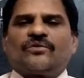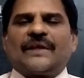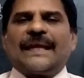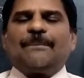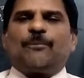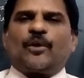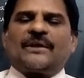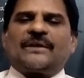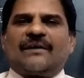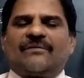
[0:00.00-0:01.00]
three
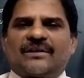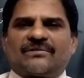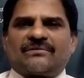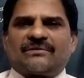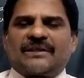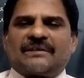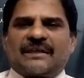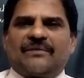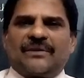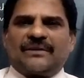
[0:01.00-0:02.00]
important travelers they
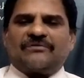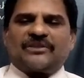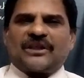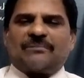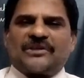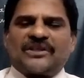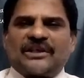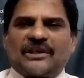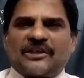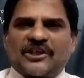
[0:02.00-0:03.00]
traveled which are mentioned in
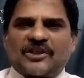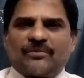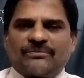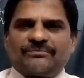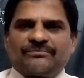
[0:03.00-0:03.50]
the textbook,